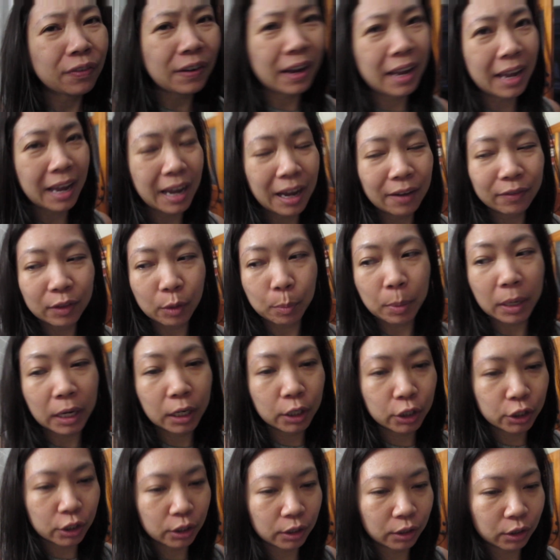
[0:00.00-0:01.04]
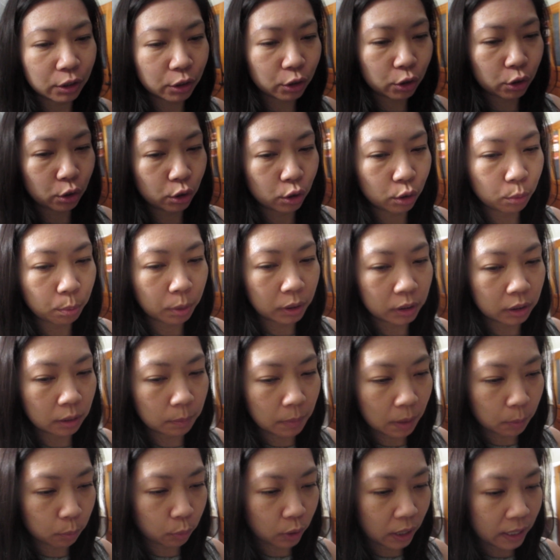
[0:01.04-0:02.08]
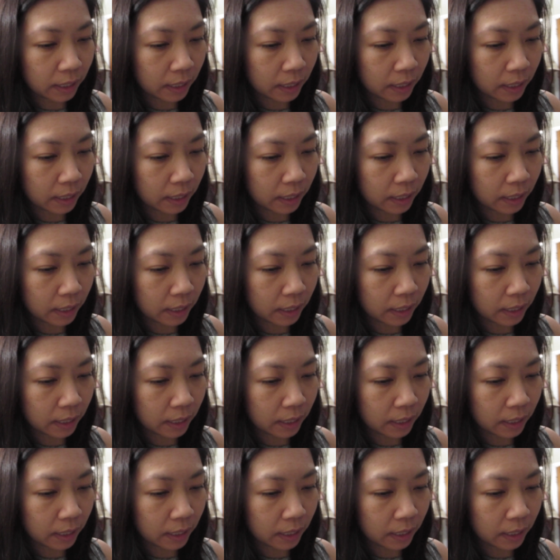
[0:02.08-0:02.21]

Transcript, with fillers: I have the patience to put them up right